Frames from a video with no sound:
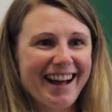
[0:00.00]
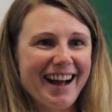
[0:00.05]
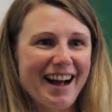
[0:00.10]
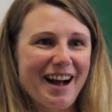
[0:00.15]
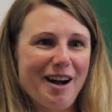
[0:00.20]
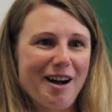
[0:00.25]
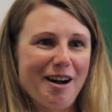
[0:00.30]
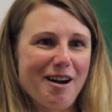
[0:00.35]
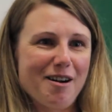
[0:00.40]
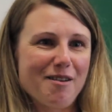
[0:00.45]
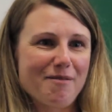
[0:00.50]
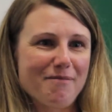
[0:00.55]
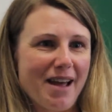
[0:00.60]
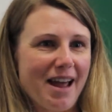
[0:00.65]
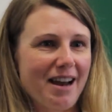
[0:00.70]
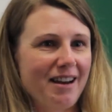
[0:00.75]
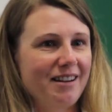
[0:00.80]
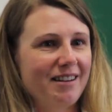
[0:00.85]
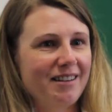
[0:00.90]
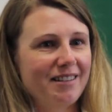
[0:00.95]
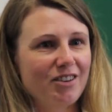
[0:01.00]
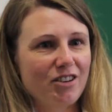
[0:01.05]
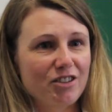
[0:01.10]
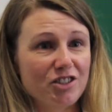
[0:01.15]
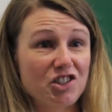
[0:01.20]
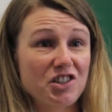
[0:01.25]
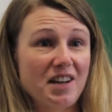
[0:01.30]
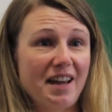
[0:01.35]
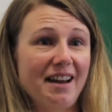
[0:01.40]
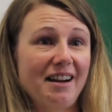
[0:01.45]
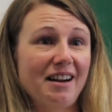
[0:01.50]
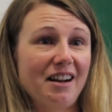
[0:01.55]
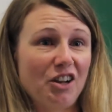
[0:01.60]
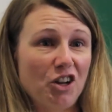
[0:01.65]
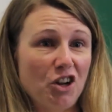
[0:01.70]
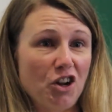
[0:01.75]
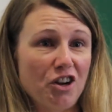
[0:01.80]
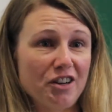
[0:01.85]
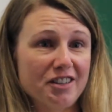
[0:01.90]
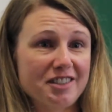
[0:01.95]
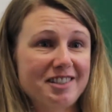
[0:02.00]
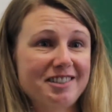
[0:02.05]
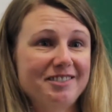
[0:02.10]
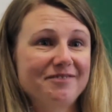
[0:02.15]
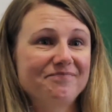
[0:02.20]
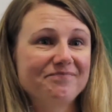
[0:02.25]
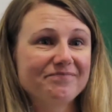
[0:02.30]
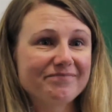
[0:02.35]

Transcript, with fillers: um, and it got shared a lot.